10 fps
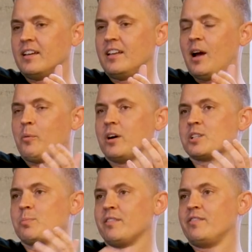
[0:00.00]
and I
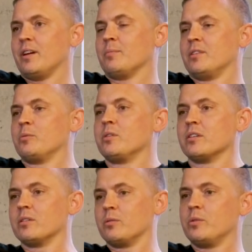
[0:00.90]
watched my family.
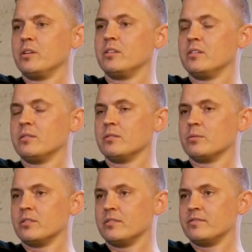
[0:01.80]
We
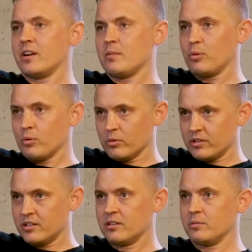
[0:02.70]
were very
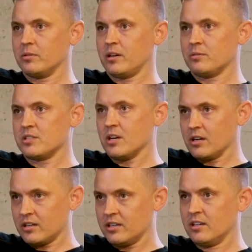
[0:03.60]
poor when I was
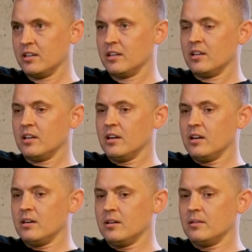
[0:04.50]
younger.
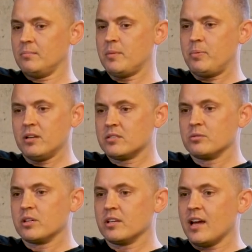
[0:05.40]
My parents
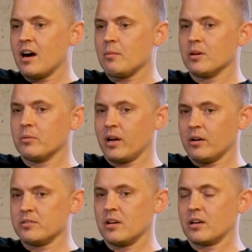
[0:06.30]
do good now, but when
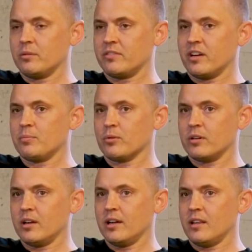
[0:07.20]
I was younger, we were very
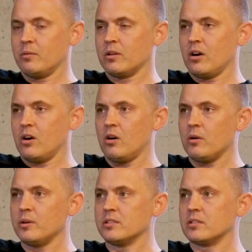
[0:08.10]
poor, and they would
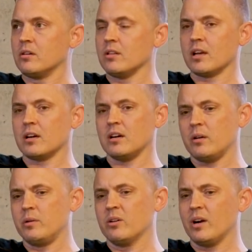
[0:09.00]
always go like,
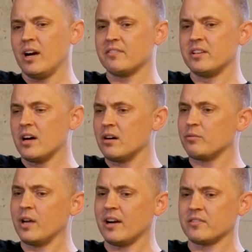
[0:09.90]
oh, we don't have
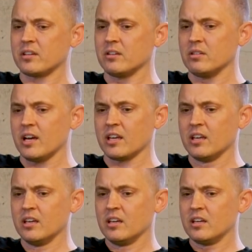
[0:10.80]
enough. We have to go like
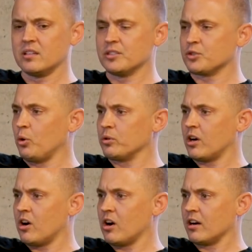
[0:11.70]
get this
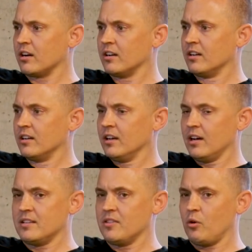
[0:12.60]
old car.
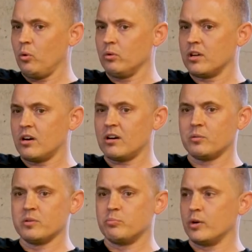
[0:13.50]
And then the old
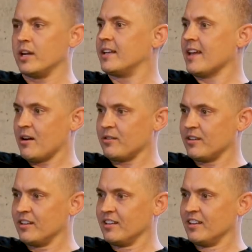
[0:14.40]
car would break down.